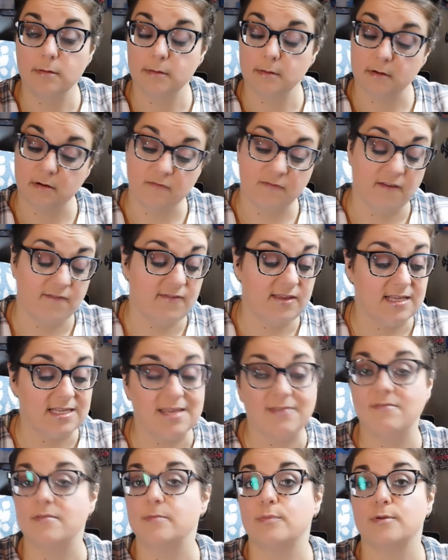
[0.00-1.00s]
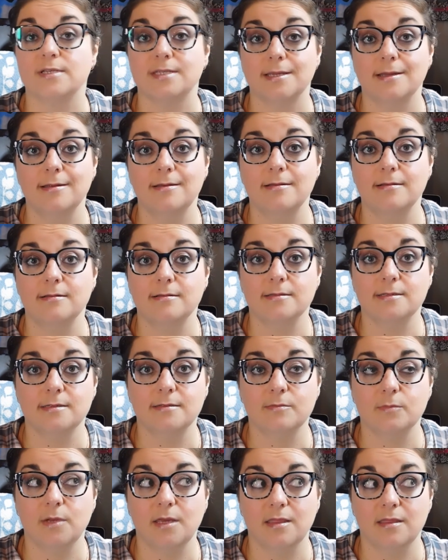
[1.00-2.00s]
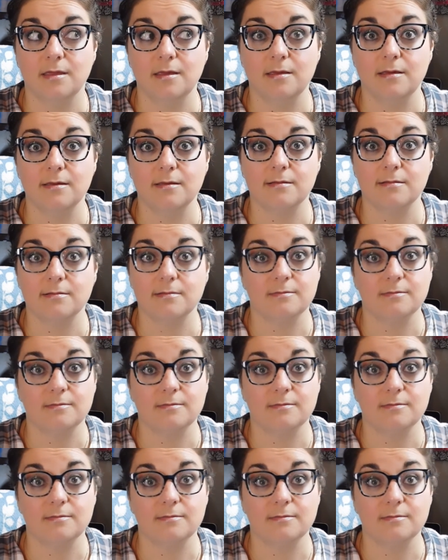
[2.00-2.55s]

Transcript: They're 57%, we think.